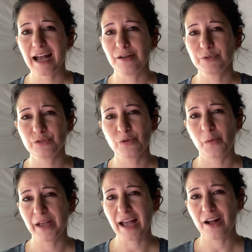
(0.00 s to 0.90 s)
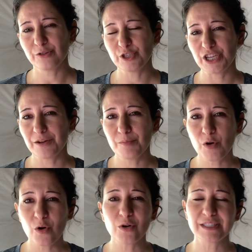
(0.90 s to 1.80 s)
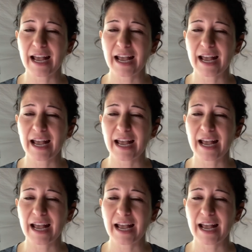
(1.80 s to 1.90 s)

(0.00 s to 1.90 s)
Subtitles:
I was growing algae and mold.